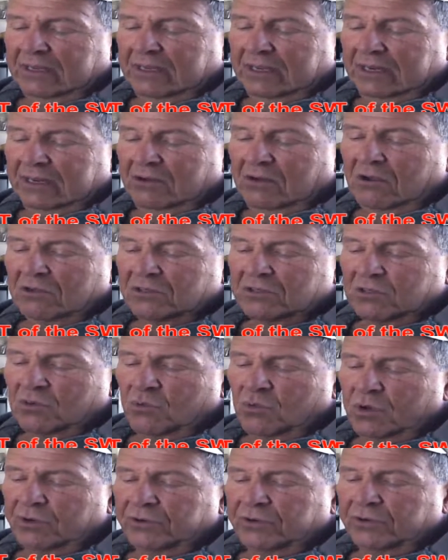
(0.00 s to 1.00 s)
He also
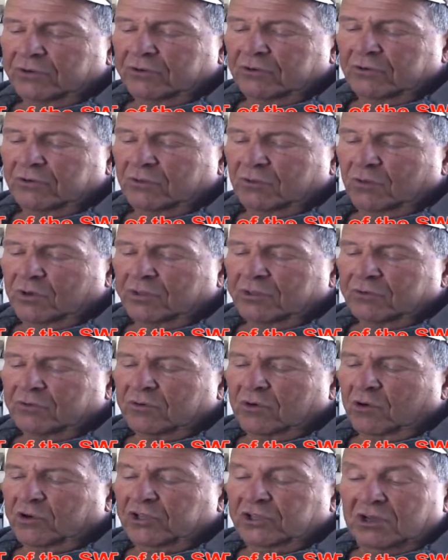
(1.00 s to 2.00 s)
wondered
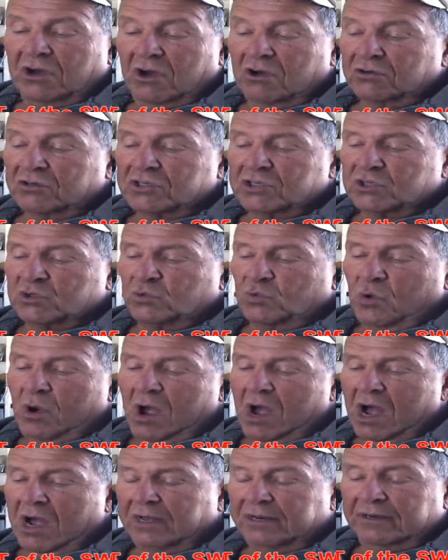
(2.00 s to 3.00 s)
whether a young
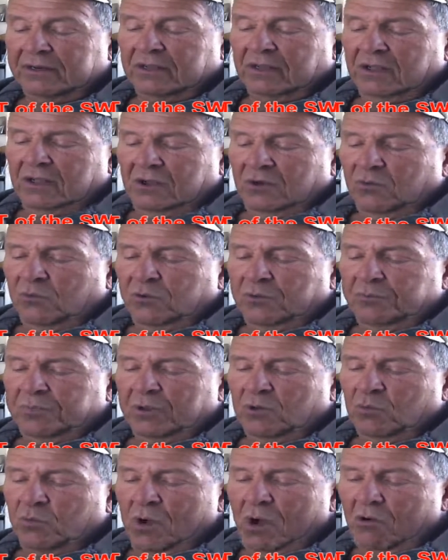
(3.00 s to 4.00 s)
swan would
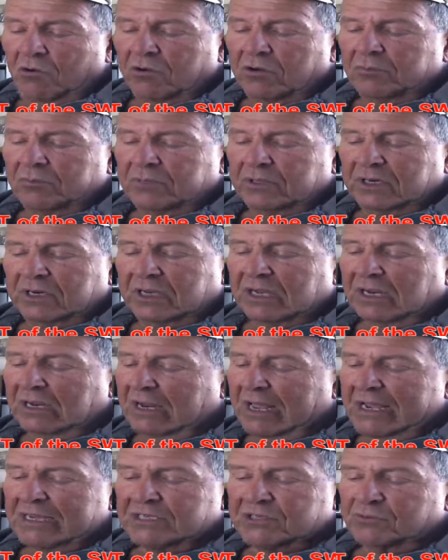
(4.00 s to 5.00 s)
be welcomed in a
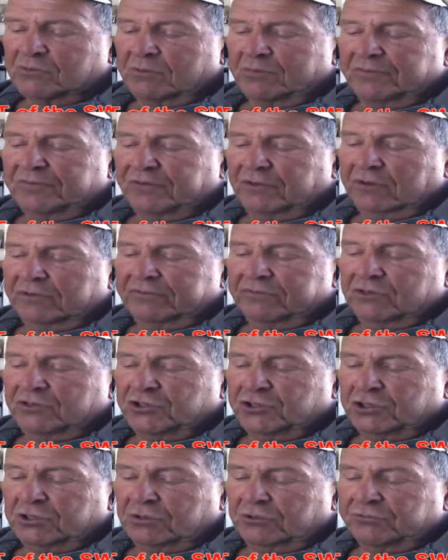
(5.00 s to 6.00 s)
classroom full of
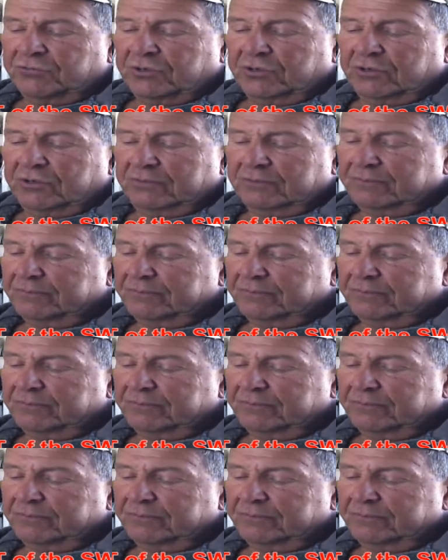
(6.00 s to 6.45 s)
children.